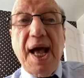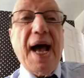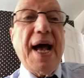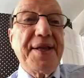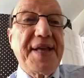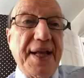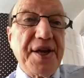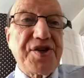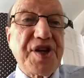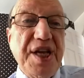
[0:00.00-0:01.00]

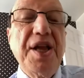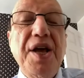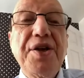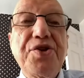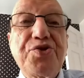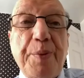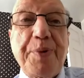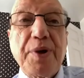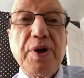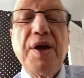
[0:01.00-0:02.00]
adenosine
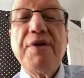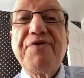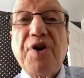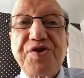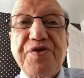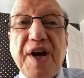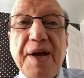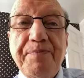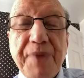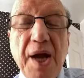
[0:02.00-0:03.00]
triple phosphate.
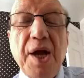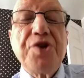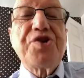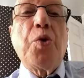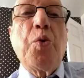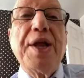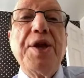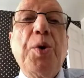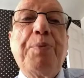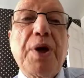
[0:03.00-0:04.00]
So when
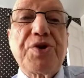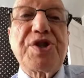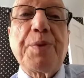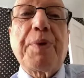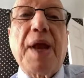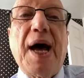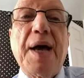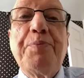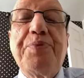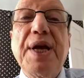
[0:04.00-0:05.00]
your blood supply
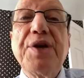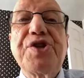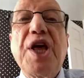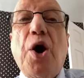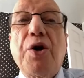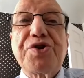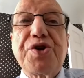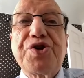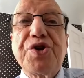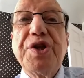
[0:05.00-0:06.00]
brings the
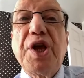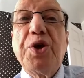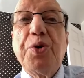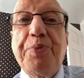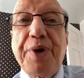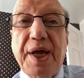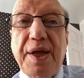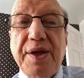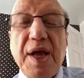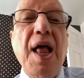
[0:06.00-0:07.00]
oxygen that you
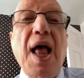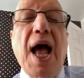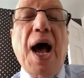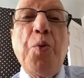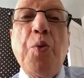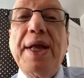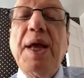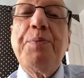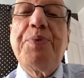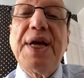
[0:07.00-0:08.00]
breathe, and when
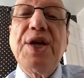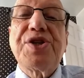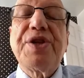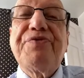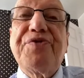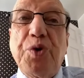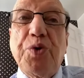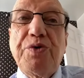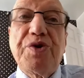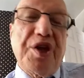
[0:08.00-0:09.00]
it brings the
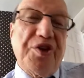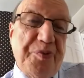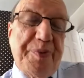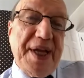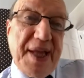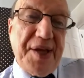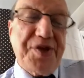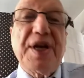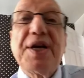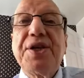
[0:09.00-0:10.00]
food that you've been
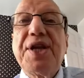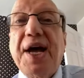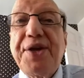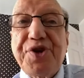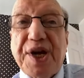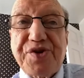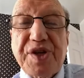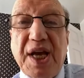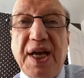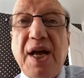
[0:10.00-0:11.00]
eating and
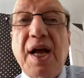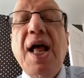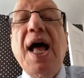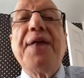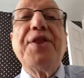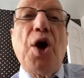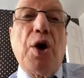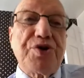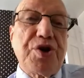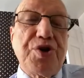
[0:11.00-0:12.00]
digesting, and the
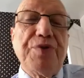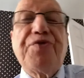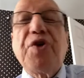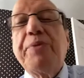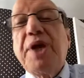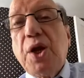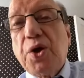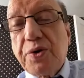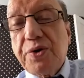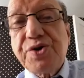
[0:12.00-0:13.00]
oxygen from your
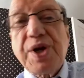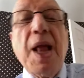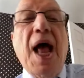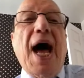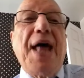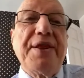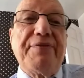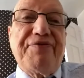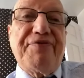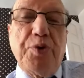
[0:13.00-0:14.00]
lungs and the
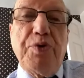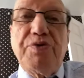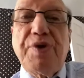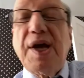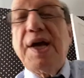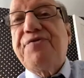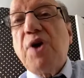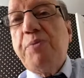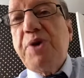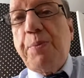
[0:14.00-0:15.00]
food
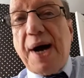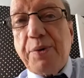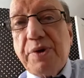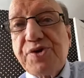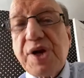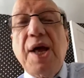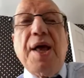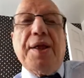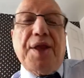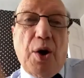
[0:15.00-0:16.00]
from your bowels,
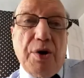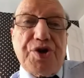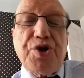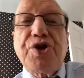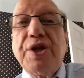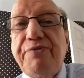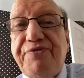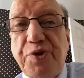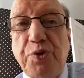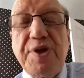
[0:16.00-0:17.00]
the oxygen and
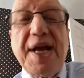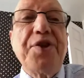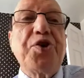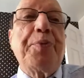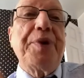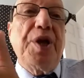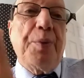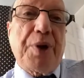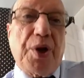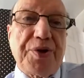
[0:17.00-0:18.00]
food end up in your
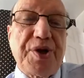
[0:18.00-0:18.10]
blood